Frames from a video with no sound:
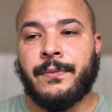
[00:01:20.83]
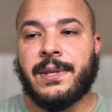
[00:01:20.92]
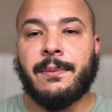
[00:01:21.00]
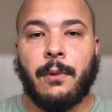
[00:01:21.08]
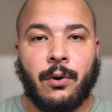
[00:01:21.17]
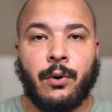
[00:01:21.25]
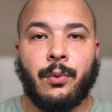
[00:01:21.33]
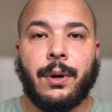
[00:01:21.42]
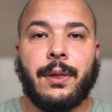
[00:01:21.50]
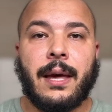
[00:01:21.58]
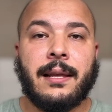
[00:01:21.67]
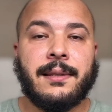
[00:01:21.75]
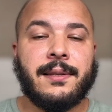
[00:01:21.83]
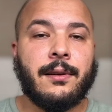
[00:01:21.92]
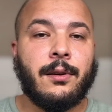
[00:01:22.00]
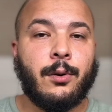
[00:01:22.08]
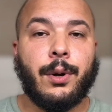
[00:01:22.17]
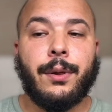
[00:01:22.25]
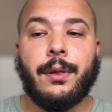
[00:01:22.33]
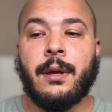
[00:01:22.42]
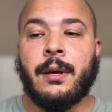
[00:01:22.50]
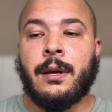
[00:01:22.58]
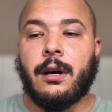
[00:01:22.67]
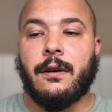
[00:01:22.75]
tomorrow with Alistair Haworth
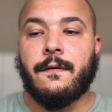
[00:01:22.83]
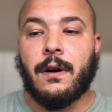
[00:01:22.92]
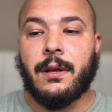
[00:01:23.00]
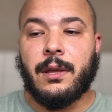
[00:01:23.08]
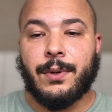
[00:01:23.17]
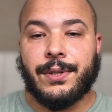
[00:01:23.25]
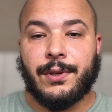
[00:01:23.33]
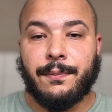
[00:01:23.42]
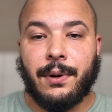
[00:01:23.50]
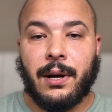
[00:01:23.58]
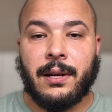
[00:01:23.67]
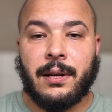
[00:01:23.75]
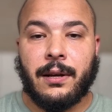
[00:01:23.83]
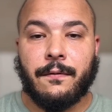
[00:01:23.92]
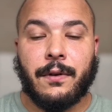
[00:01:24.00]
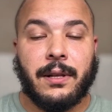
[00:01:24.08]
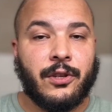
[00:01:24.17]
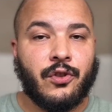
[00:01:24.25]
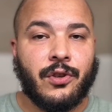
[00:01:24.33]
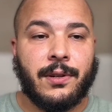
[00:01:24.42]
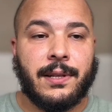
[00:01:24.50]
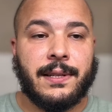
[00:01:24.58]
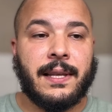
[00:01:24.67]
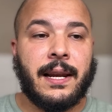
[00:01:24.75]
of On The Whistle Pod, a freelance
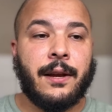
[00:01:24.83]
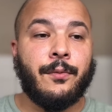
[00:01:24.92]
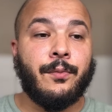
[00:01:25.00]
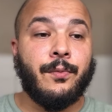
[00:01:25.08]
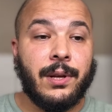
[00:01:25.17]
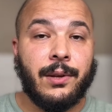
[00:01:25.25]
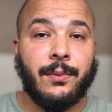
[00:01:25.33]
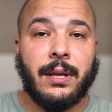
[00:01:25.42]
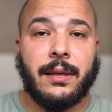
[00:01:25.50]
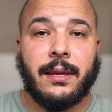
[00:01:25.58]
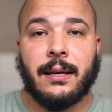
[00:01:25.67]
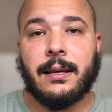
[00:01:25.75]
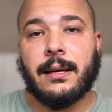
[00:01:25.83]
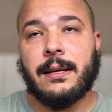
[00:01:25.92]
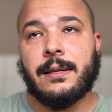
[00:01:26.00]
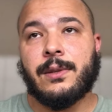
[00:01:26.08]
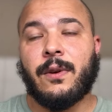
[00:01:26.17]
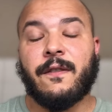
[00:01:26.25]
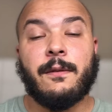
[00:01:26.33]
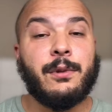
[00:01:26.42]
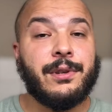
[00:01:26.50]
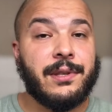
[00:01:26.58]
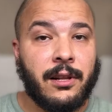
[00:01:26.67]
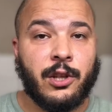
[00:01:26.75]
journalist that I really, really think is one of the
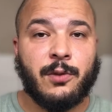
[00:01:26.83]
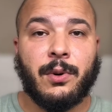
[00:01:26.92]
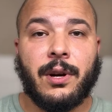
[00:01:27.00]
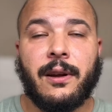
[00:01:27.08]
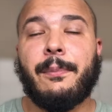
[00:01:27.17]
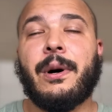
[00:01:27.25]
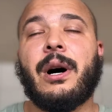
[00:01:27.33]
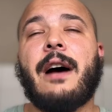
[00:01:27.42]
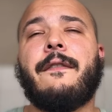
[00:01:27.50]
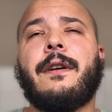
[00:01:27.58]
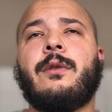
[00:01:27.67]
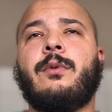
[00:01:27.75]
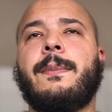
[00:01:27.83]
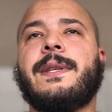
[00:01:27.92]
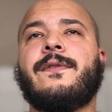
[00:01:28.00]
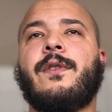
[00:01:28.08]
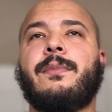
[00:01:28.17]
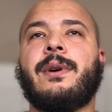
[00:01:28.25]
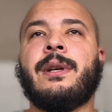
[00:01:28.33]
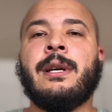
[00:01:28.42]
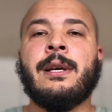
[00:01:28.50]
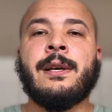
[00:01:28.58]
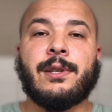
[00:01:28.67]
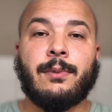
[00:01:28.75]
most knowledgeable about African women's football.
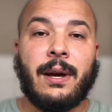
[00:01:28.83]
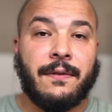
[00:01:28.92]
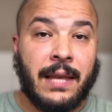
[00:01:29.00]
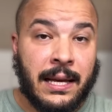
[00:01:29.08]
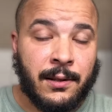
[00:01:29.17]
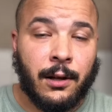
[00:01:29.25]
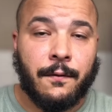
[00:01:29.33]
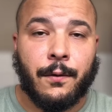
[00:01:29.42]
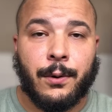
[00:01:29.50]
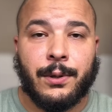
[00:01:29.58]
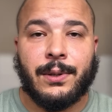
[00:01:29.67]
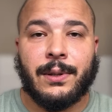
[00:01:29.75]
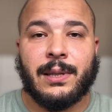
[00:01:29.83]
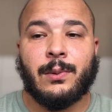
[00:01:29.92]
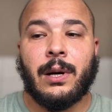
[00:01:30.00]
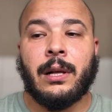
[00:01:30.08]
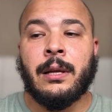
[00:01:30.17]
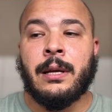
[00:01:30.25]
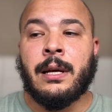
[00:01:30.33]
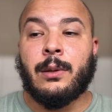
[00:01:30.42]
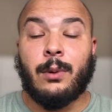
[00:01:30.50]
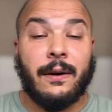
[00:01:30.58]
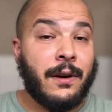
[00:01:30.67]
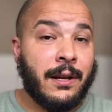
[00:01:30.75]
So we have that to look forward to as well.
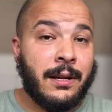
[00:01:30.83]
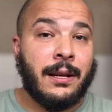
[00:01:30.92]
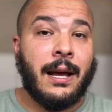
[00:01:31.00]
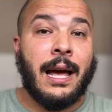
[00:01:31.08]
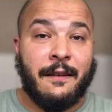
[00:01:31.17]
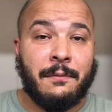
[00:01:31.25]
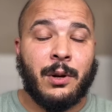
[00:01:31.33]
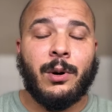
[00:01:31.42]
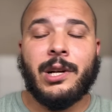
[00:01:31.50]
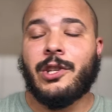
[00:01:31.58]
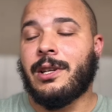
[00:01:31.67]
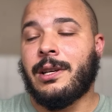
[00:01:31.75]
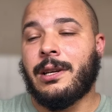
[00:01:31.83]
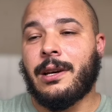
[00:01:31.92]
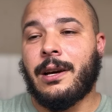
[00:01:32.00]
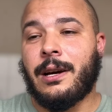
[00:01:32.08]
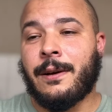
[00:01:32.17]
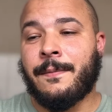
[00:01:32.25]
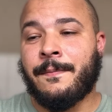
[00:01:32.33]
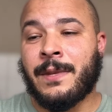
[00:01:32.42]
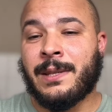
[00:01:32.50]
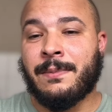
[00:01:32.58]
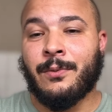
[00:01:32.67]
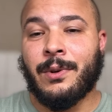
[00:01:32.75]
The WFCON I have been watching.
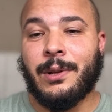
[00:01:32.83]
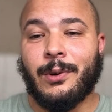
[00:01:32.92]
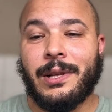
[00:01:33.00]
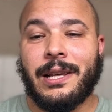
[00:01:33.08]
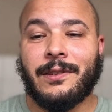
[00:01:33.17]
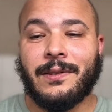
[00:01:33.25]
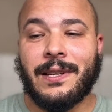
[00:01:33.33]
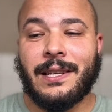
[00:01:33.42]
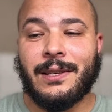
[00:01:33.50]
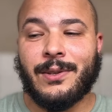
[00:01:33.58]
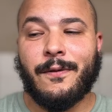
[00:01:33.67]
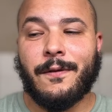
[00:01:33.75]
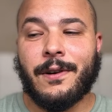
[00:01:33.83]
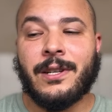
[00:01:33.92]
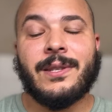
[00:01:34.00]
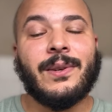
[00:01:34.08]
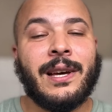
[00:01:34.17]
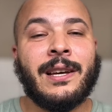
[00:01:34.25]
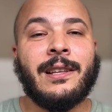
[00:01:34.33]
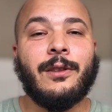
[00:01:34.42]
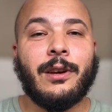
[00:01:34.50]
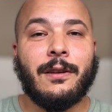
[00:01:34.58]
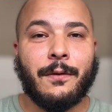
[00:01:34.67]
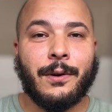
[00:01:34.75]
It's been really, really entertaining so far. So yeah,
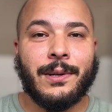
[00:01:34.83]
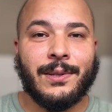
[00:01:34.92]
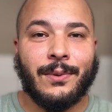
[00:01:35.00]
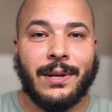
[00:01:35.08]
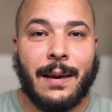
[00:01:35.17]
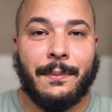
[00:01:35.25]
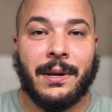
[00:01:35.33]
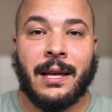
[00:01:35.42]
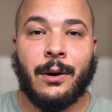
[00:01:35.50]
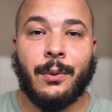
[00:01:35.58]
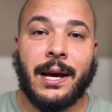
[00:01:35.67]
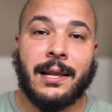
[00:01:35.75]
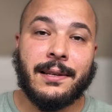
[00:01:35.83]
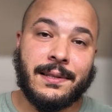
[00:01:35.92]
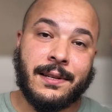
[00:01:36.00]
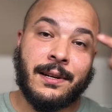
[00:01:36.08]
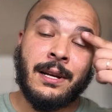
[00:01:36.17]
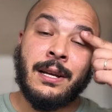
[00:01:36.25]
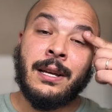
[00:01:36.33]
looking forward to recapping that with Alistair